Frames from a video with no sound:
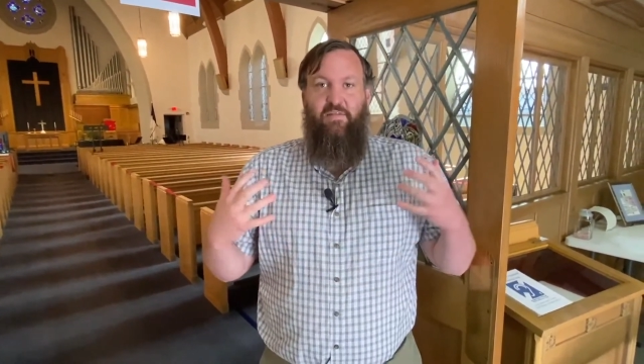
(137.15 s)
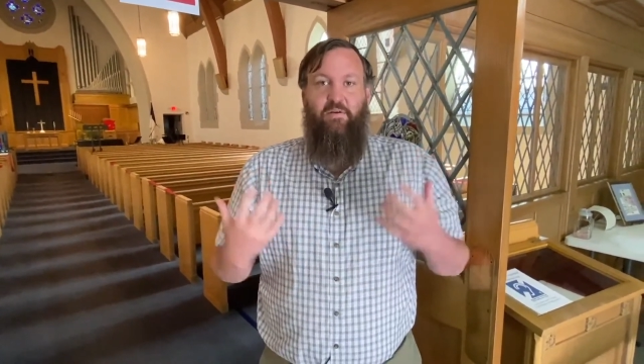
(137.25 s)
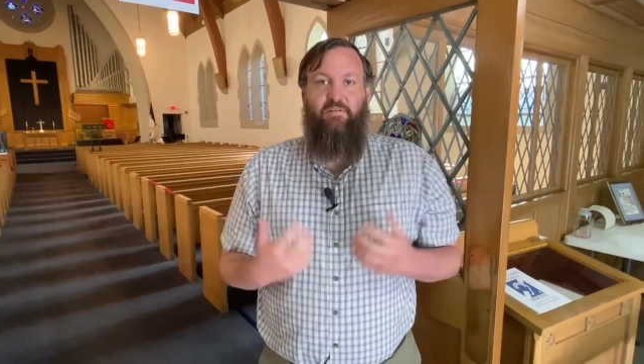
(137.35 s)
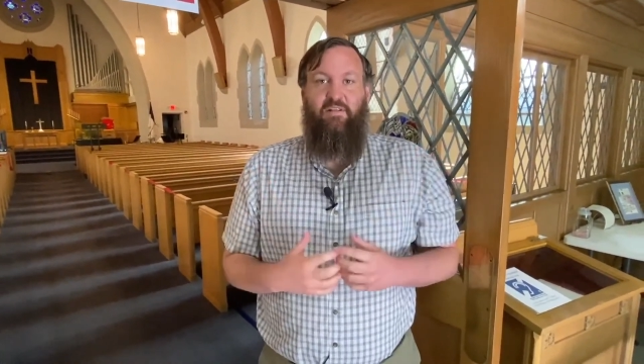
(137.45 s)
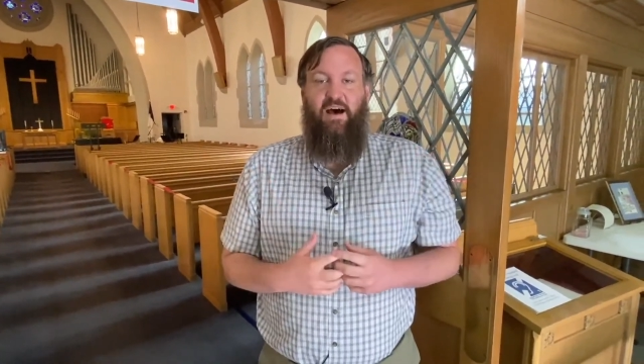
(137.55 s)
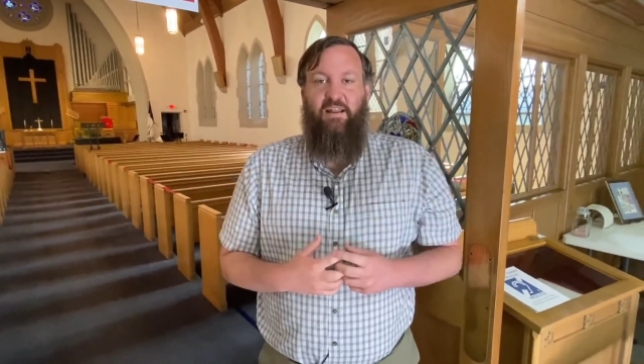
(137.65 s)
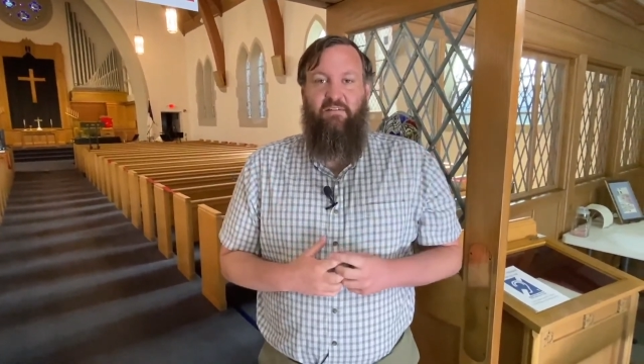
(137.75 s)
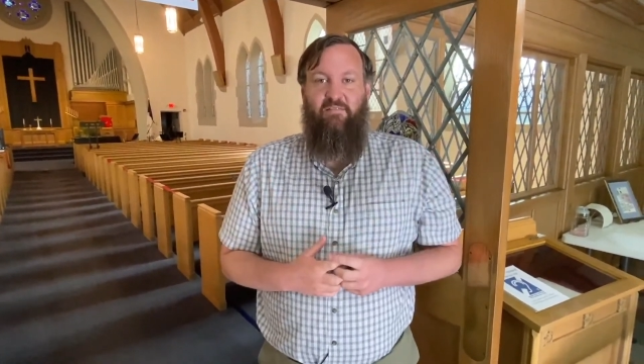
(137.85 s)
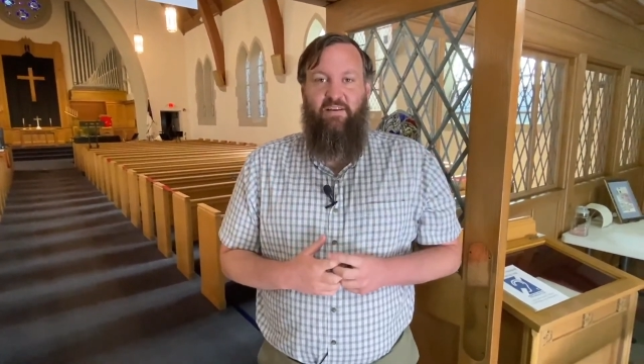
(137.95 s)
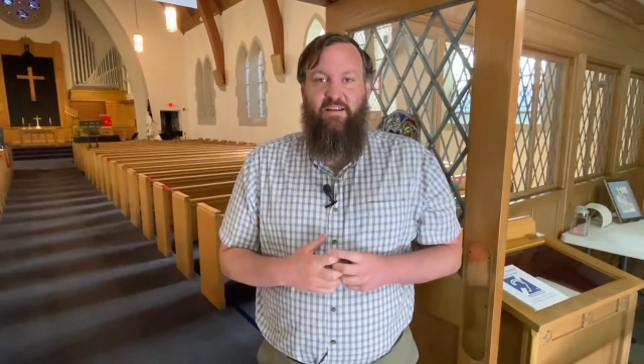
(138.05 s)
There's a lot
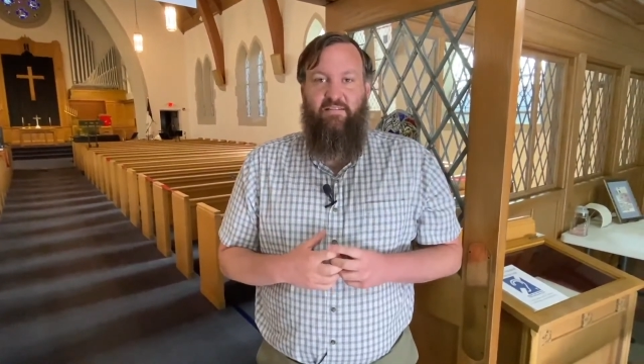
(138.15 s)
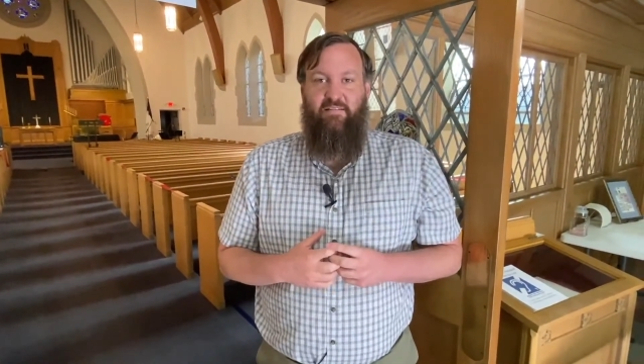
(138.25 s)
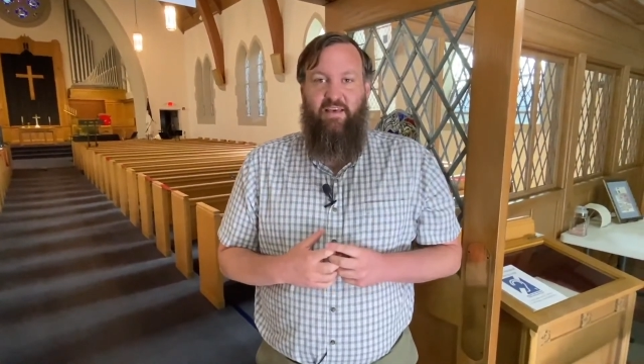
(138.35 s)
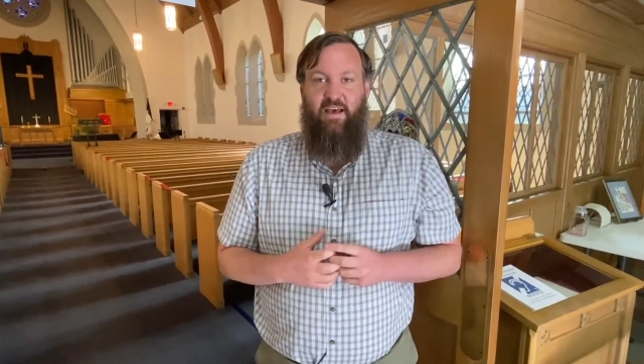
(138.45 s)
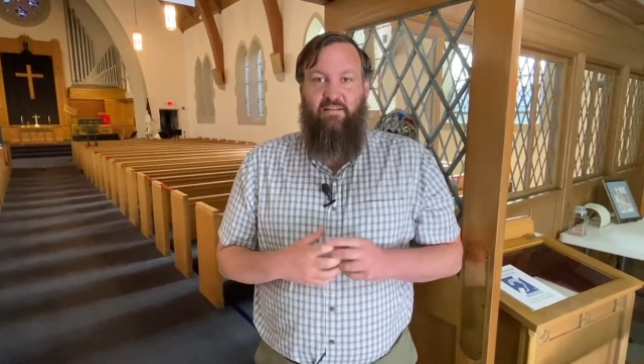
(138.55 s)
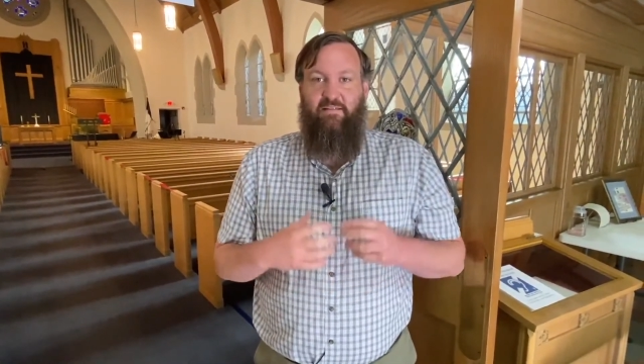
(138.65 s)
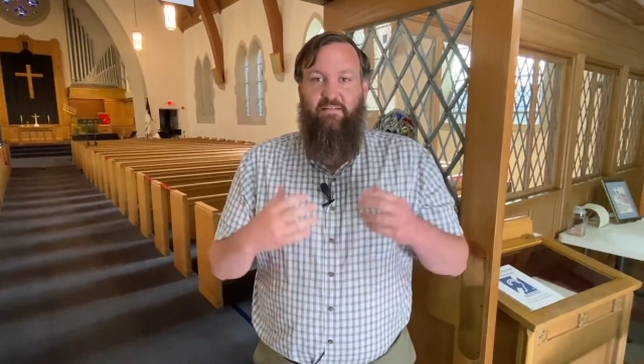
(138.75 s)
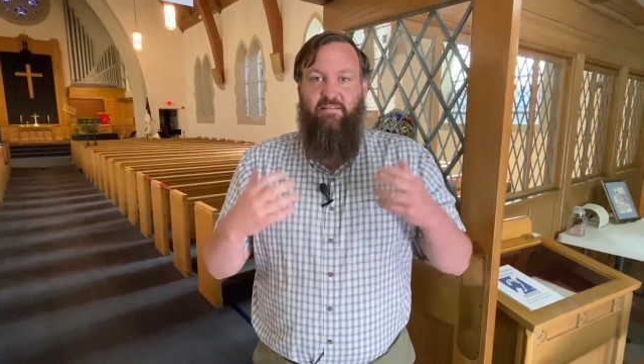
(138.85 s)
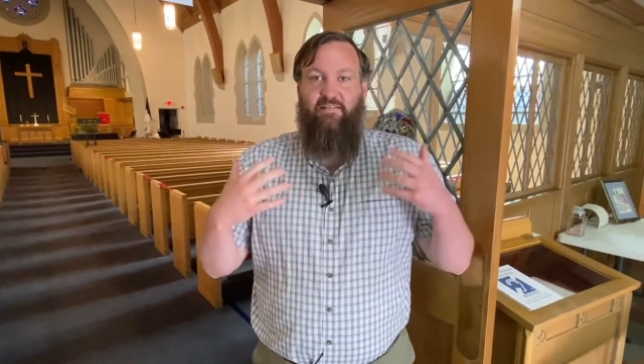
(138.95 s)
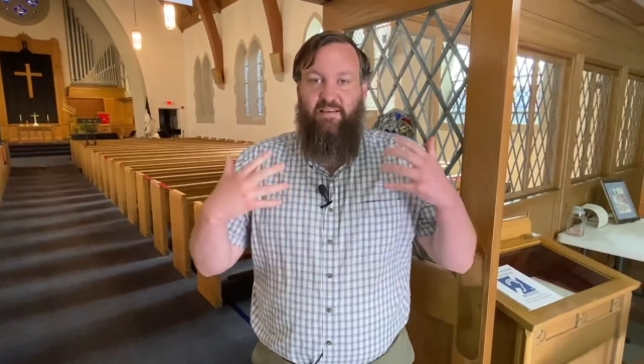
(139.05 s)
of evidence that
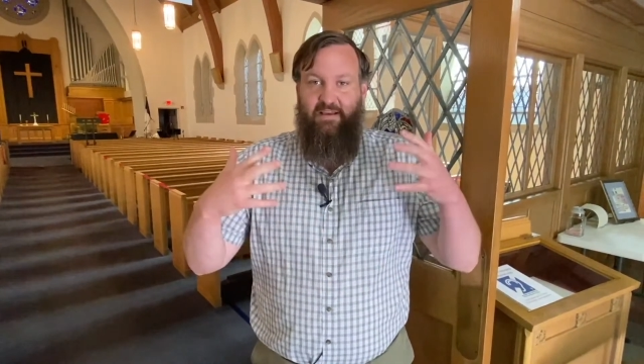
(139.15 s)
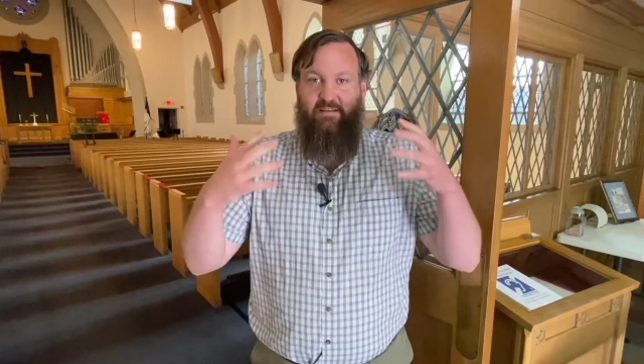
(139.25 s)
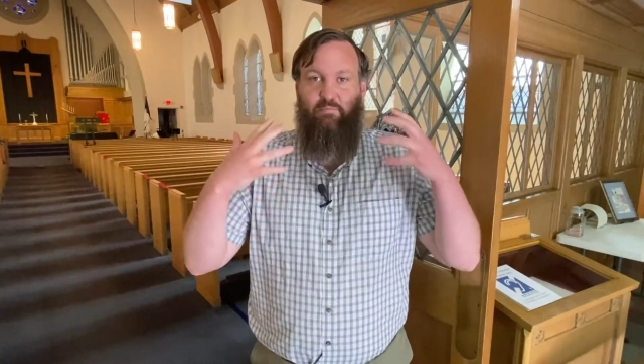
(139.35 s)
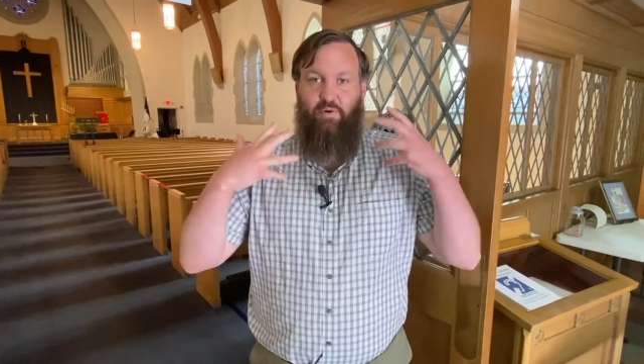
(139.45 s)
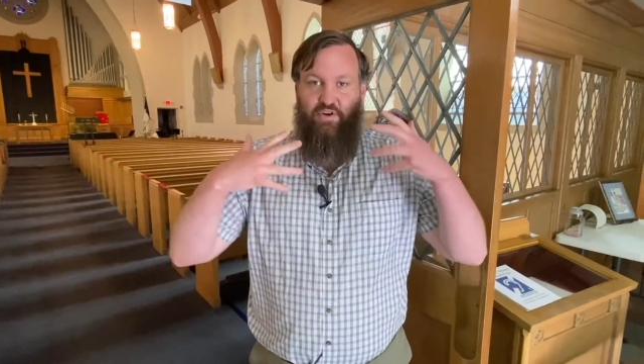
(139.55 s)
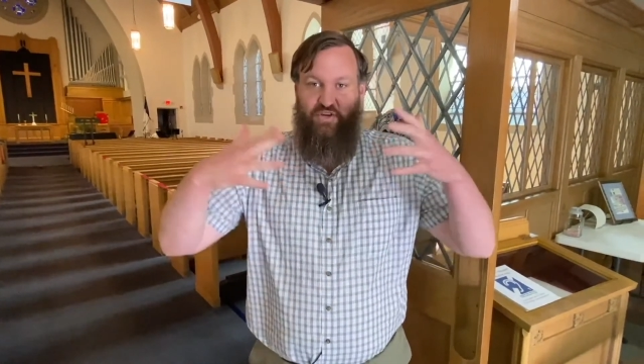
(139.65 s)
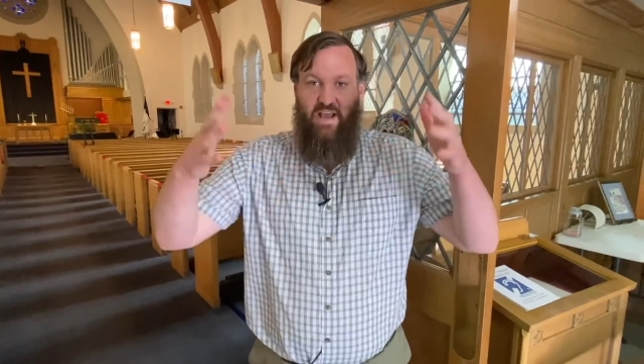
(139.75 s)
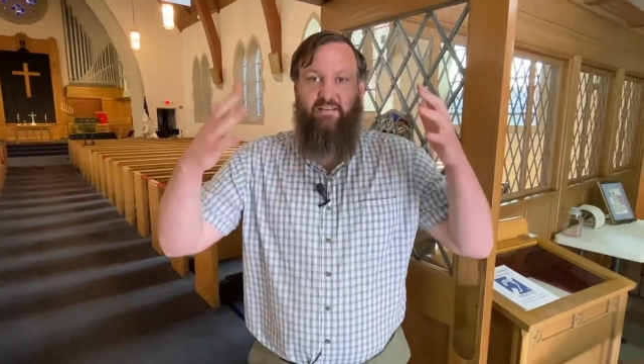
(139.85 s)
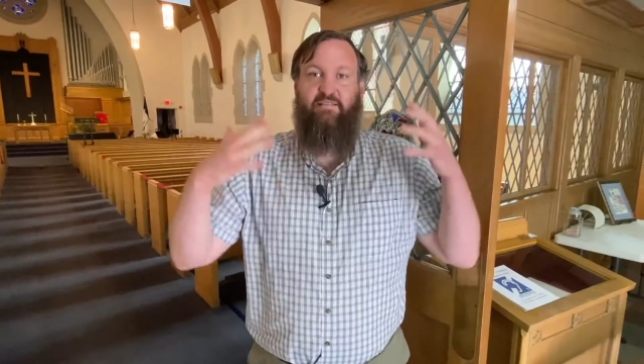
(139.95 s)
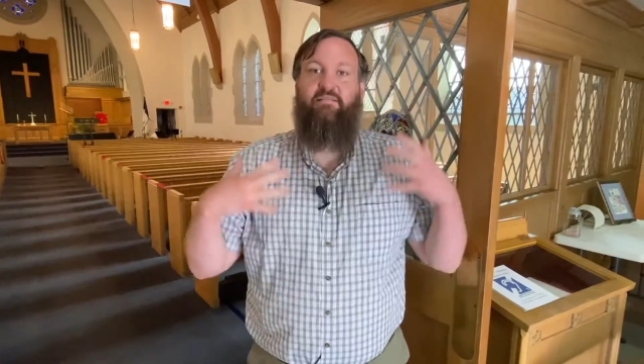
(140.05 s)
singing
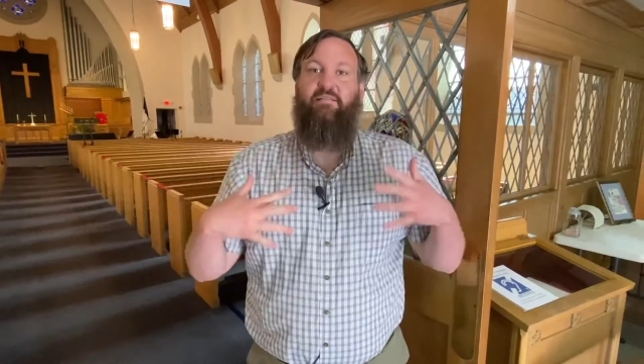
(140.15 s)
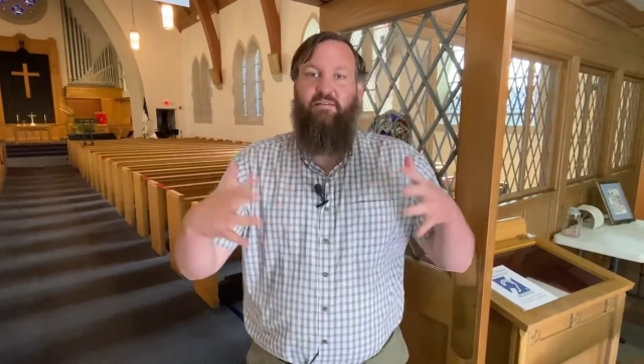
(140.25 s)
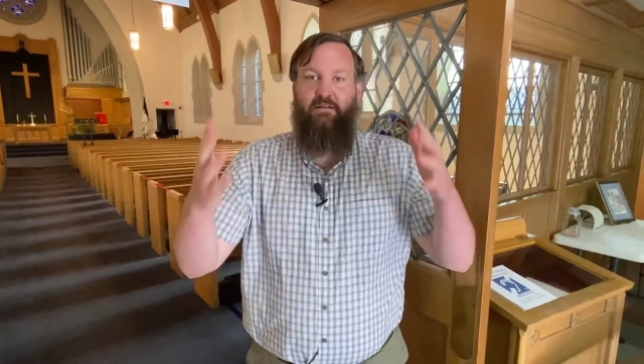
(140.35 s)
projects